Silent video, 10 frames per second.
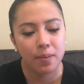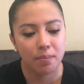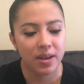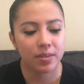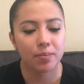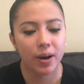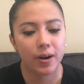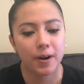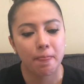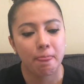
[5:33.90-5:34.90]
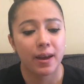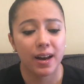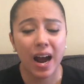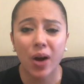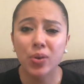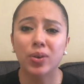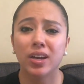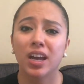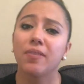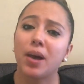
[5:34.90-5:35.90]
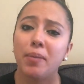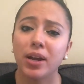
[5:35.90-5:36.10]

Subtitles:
make them better, and how you can give that